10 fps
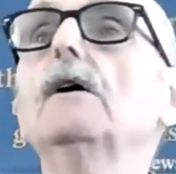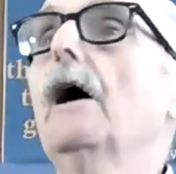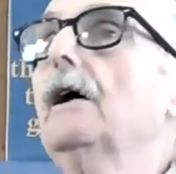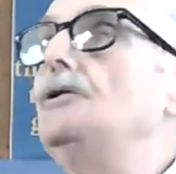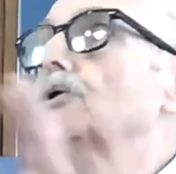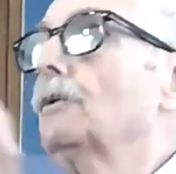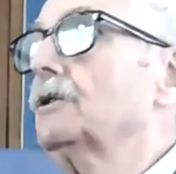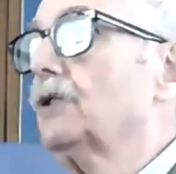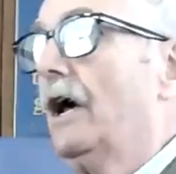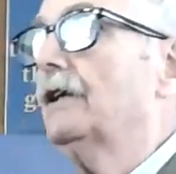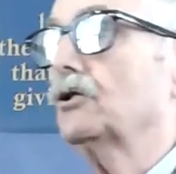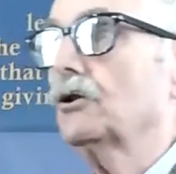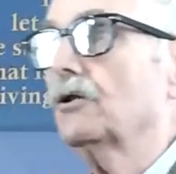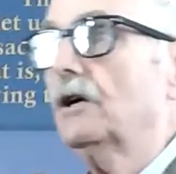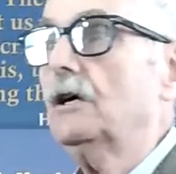and to attend
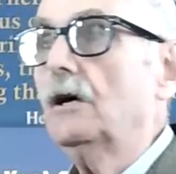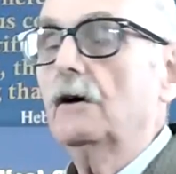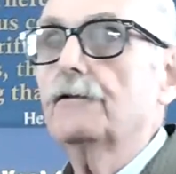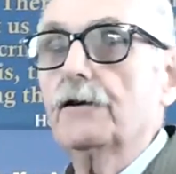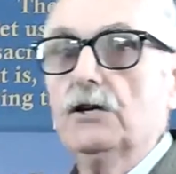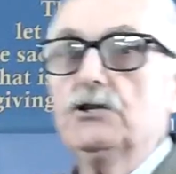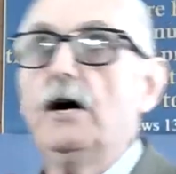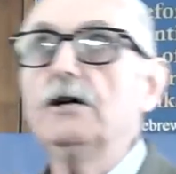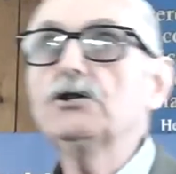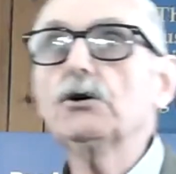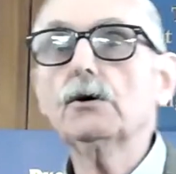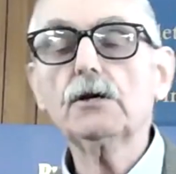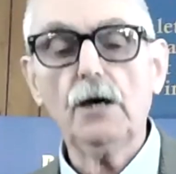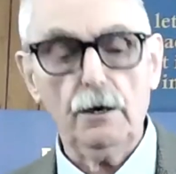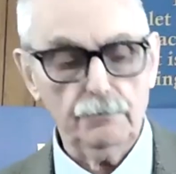to the Philistines who had
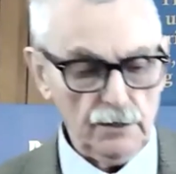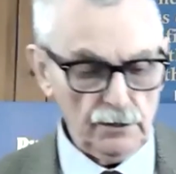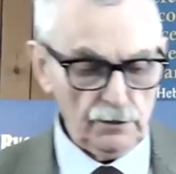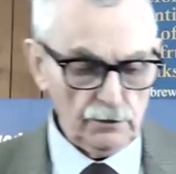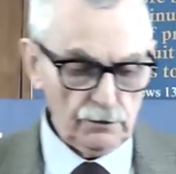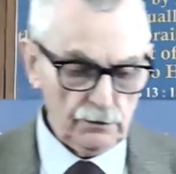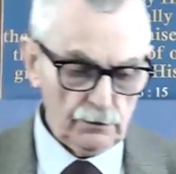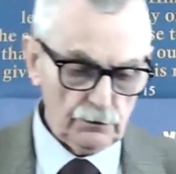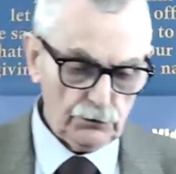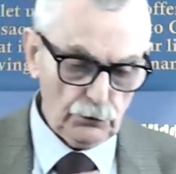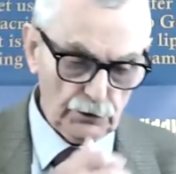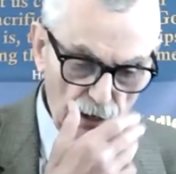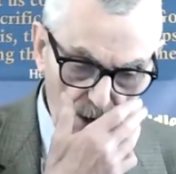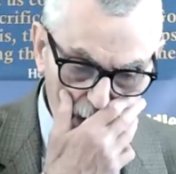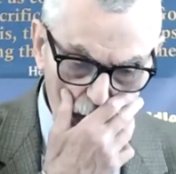come to
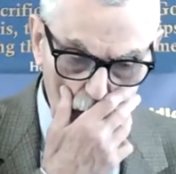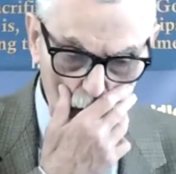attack.